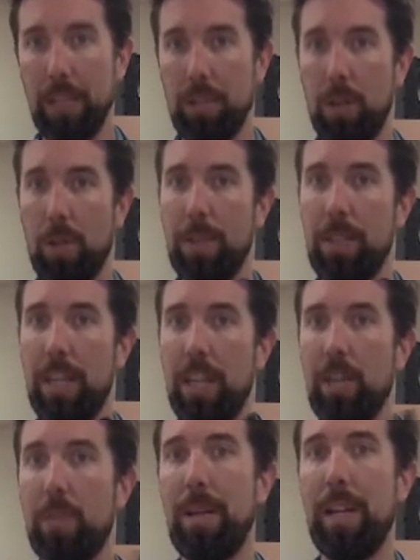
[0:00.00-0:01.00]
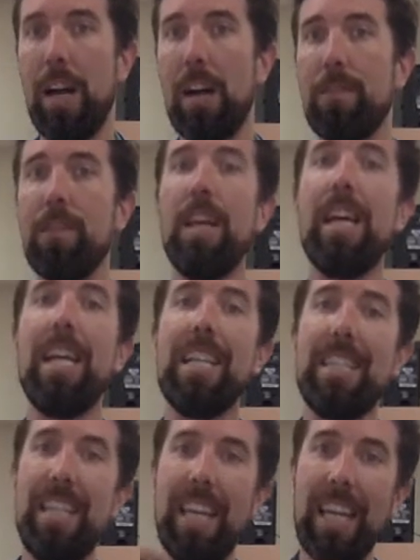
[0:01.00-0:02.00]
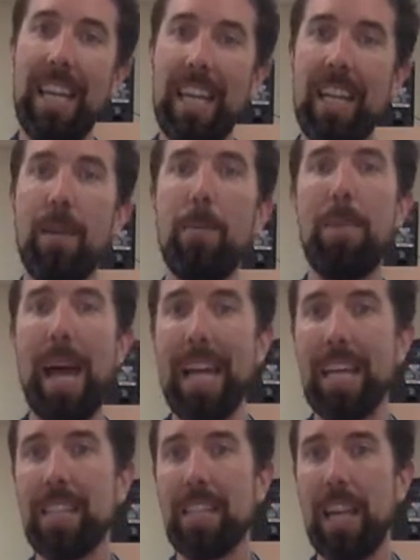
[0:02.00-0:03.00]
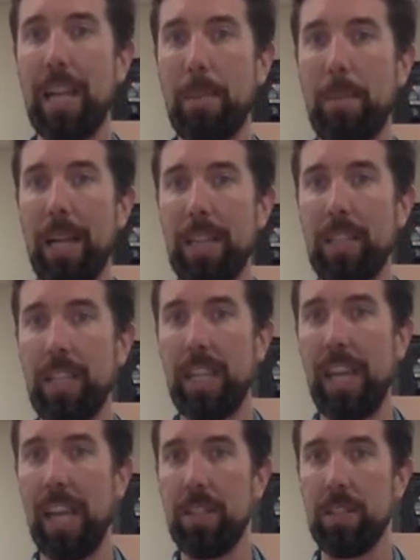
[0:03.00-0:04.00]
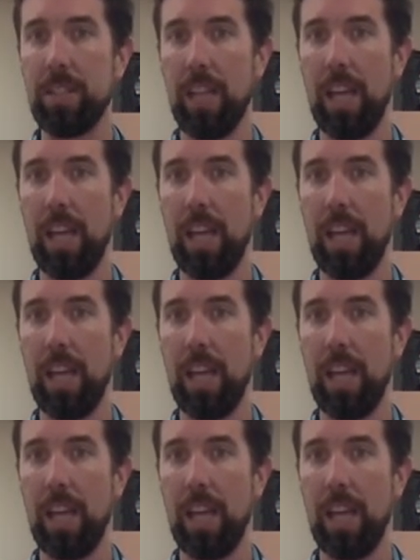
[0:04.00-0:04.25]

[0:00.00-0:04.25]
So always take your reed off, stick it back inside that plastic case,